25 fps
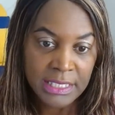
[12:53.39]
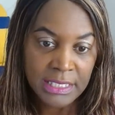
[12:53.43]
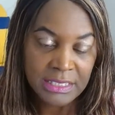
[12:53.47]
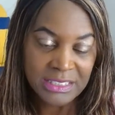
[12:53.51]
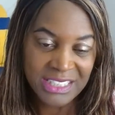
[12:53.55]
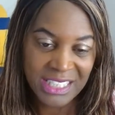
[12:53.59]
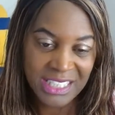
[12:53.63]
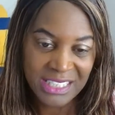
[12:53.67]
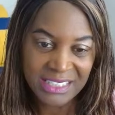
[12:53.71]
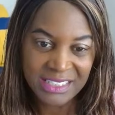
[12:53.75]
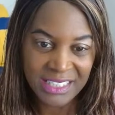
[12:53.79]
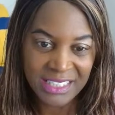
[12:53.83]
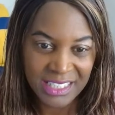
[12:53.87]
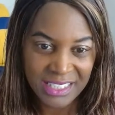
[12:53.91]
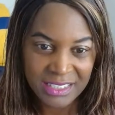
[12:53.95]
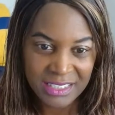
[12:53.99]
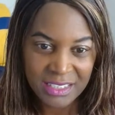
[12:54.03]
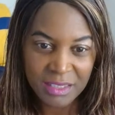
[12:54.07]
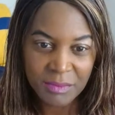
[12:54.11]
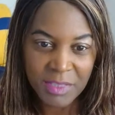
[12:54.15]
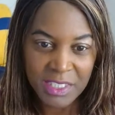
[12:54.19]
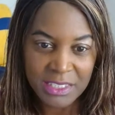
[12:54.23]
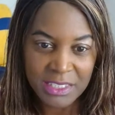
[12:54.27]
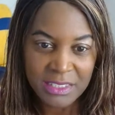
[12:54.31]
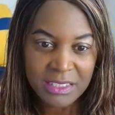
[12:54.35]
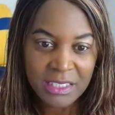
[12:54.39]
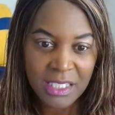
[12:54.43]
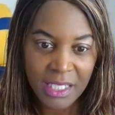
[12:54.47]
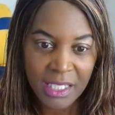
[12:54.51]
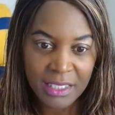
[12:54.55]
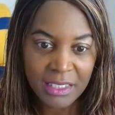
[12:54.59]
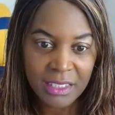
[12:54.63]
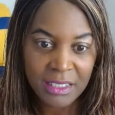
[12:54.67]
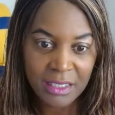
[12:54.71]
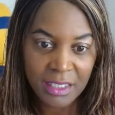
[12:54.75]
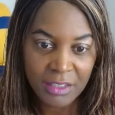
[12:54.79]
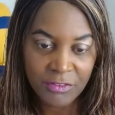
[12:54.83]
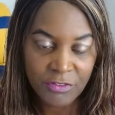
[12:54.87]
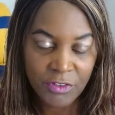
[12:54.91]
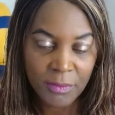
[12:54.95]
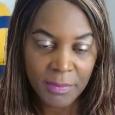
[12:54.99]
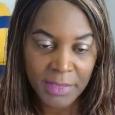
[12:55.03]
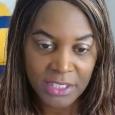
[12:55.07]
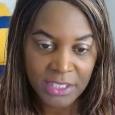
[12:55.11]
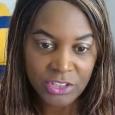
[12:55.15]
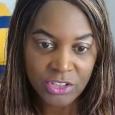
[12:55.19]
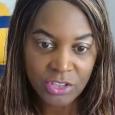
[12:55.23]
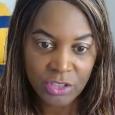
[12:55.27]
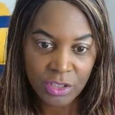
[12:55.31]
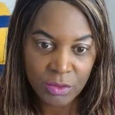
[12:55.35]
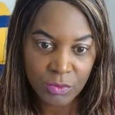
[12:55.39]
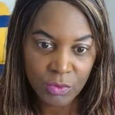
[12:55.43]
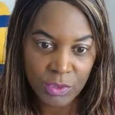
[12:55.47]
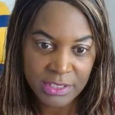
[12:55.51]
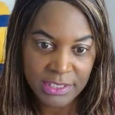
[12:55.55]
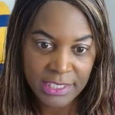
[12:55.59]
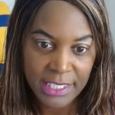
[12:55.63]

just to get some insight and information on what's